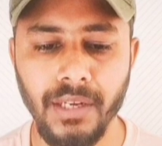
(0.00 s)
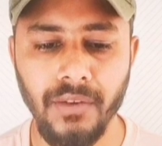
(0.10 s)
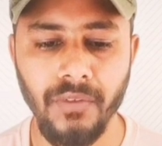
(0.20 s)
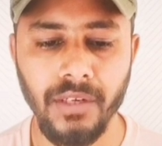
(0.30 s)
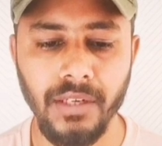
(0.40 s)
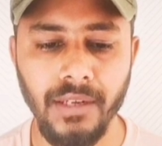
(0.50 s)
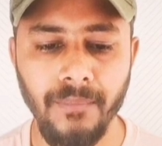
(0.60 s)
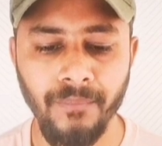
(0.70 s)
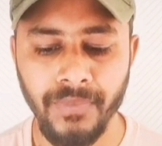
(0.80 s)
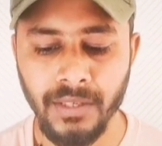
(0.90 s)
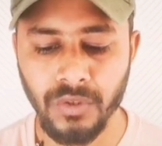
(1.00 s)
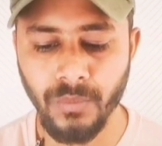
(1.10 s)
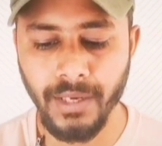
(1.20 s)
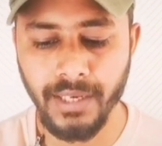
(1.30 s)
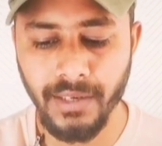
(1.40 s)
my keyword here. So
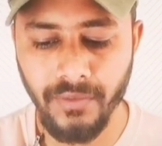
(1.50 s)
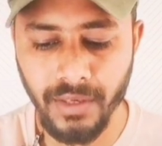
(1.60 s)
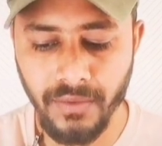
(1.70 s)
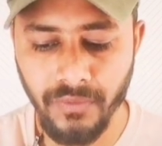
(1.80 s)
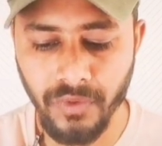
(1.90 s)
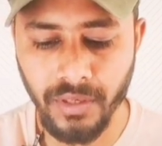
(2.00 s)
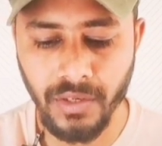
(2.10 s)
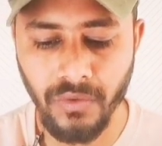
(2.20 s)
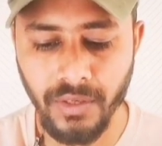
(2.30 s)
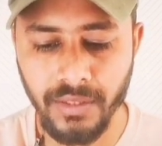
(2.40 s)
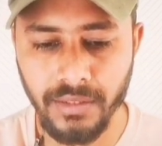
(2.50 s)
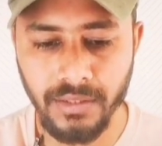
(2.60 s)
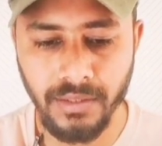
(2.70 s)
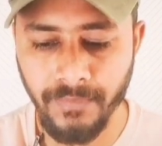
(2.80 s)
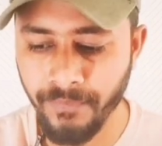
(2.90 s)
my keyword for now
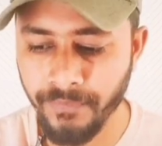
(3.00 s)
is